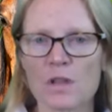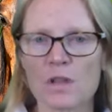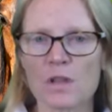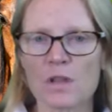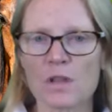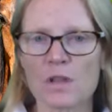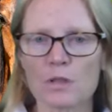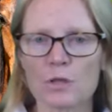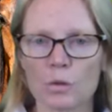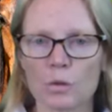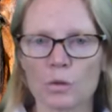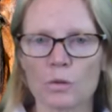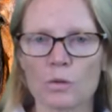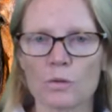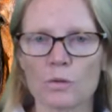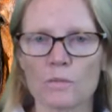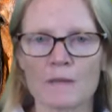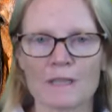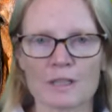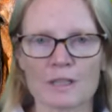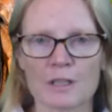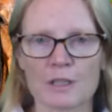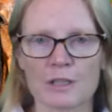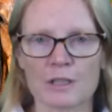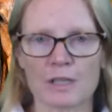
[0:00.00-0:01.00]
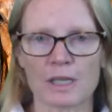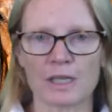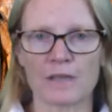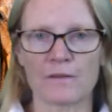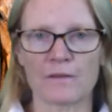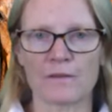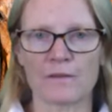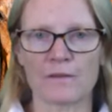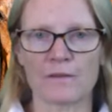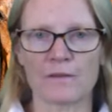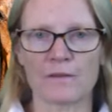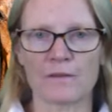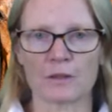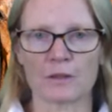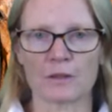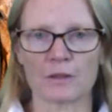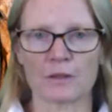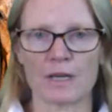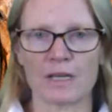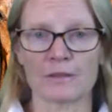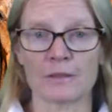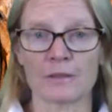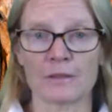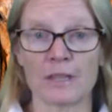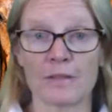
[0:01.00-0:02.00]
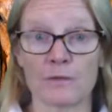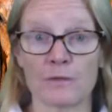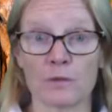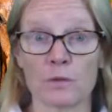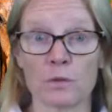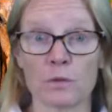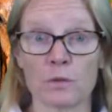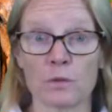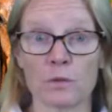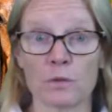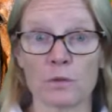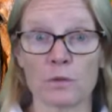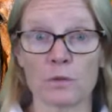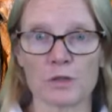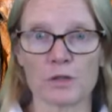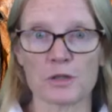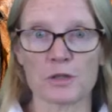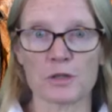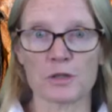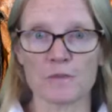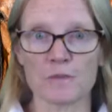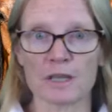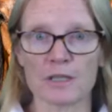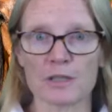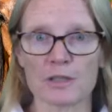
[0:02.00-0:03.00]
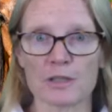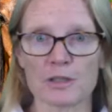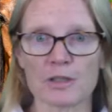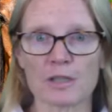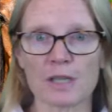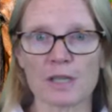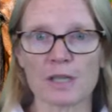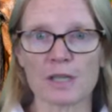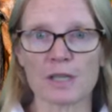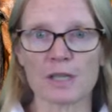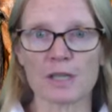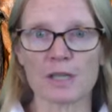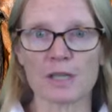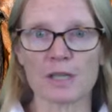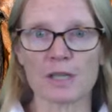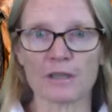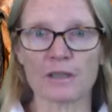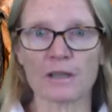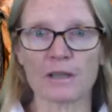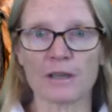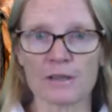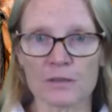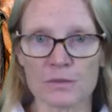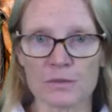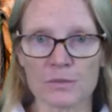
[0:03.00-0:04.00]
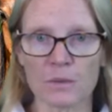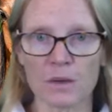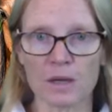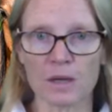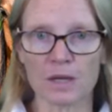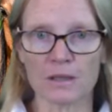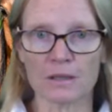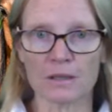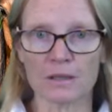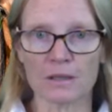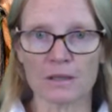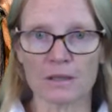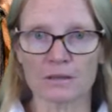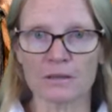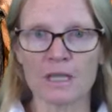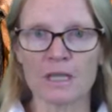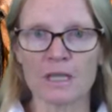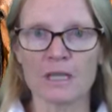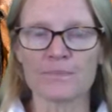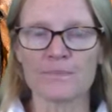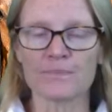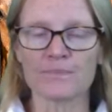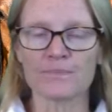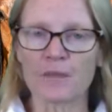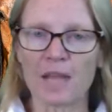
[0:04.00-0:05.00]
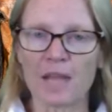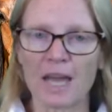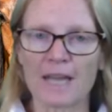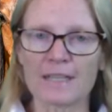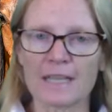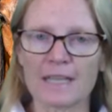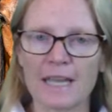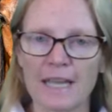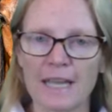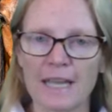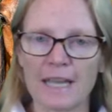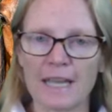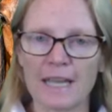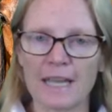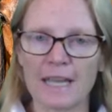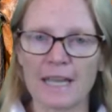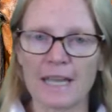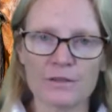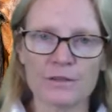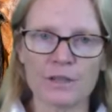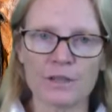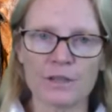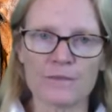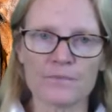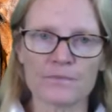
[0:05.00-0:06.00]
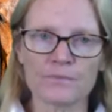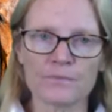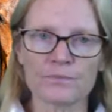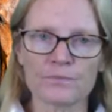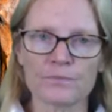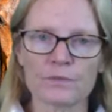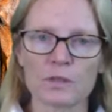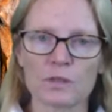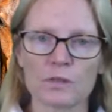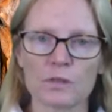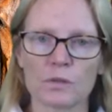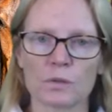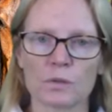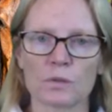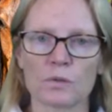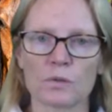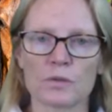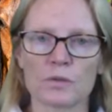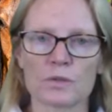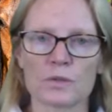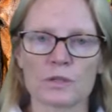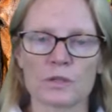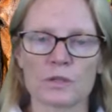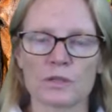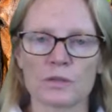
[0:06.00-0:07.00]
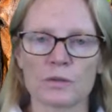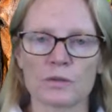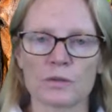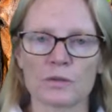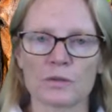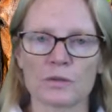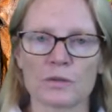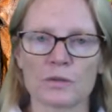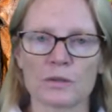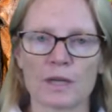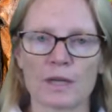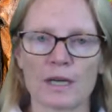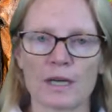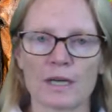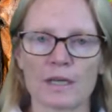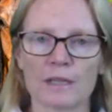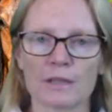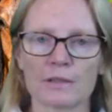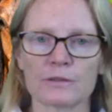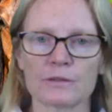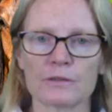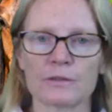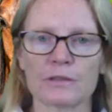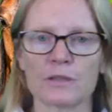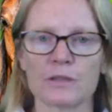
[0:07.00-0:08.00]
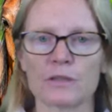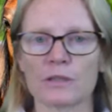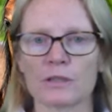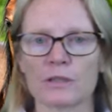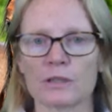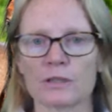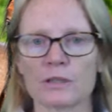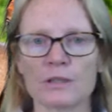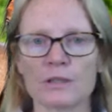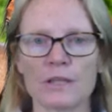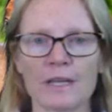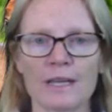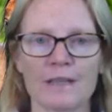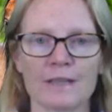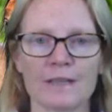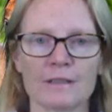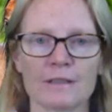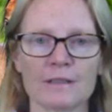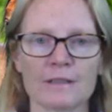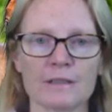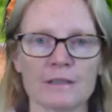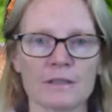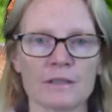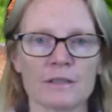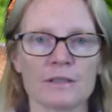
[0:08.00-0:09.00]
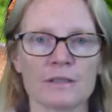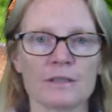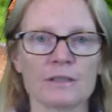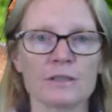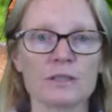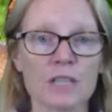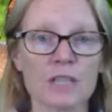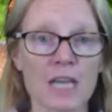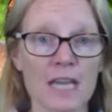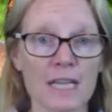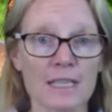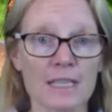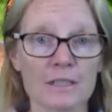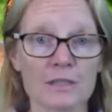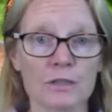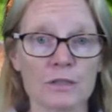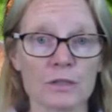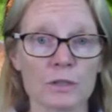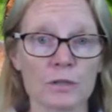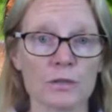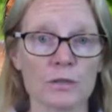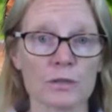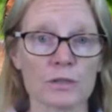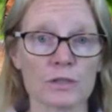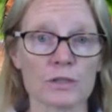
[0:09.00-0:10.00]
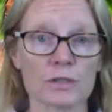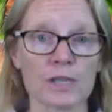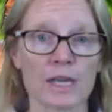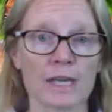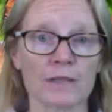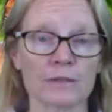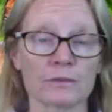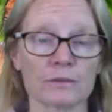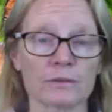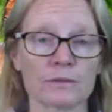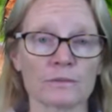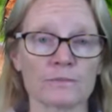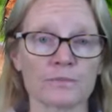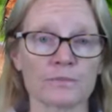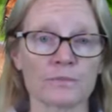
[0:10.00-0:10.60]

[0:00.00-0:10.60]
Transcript: you're much safer on the ground. Therefore, the horse is much safer as well. And anything that the horse can do on the ground, you can then take to the saddle.